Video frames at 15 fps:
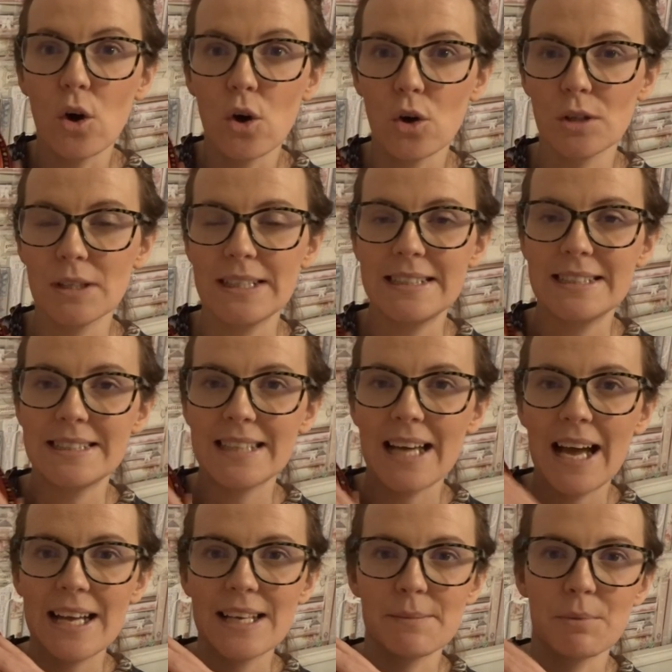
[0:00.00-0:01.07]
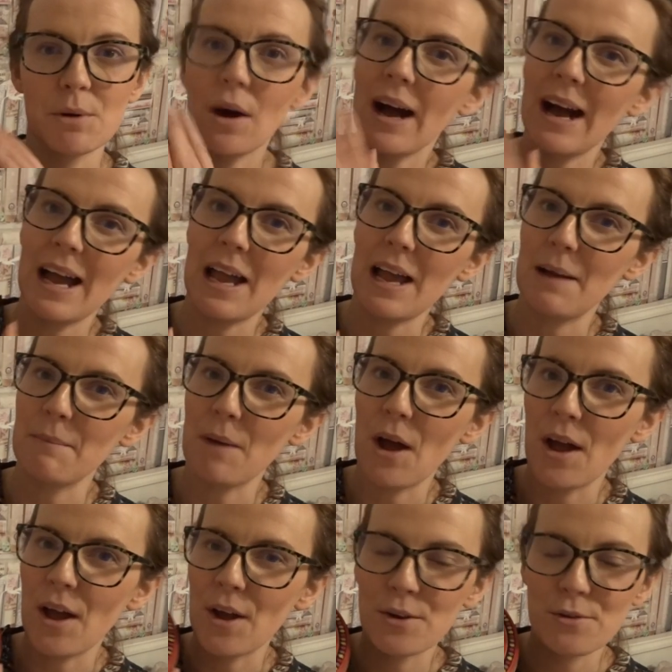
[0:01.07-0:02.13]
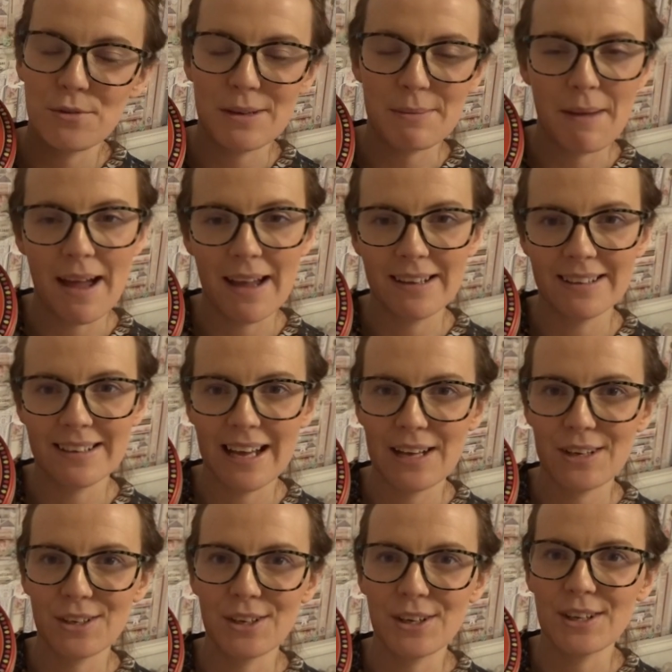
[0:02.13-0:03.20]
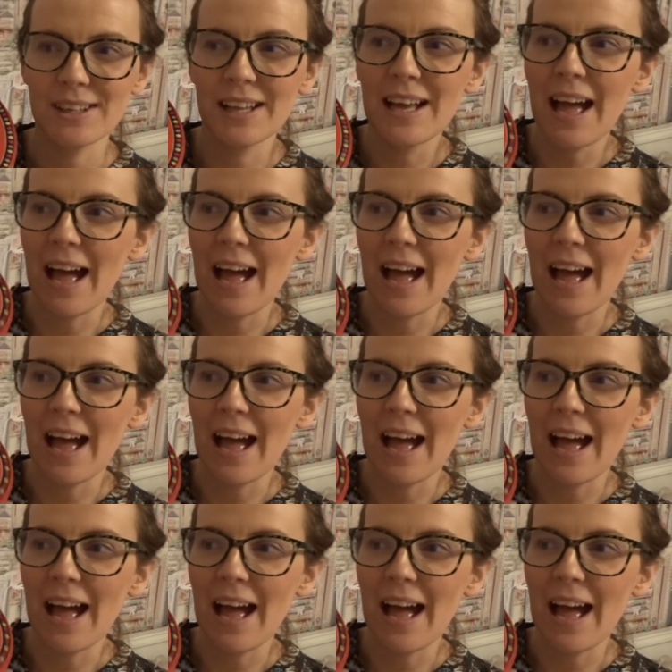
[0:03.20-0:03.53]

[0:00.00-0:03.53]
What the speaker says: all inside, but I am a cream egg kind of girl,